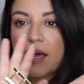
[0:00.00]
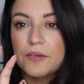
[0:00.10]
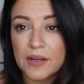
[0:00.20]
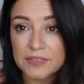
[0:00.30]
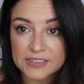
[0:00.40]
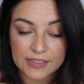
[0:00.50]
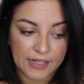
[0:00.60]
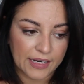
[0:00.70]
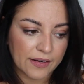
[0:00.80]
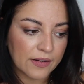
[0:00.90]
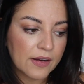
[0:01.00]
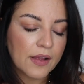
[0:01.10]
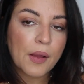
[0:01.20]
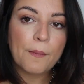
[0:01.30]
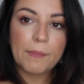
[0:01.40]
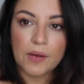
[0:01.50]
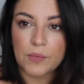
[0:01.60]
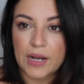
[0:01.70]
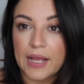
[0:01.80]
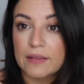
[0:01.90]
I don't have a ton of hair, but
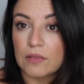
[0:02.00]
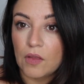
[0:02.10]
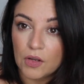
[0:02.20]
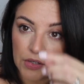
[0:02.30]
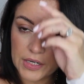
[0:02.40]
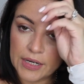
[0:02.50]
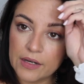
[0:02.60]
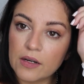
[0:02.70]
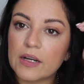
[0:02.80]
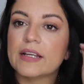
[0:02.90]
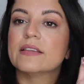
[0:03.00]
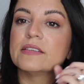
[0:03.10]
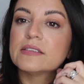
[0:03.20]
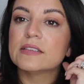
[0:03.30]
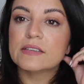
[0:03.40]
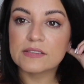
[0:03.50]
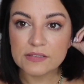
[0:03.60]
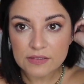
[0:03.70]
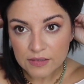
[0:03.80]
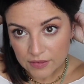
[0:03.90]
when I had longer hair, this
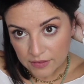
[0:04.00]
is,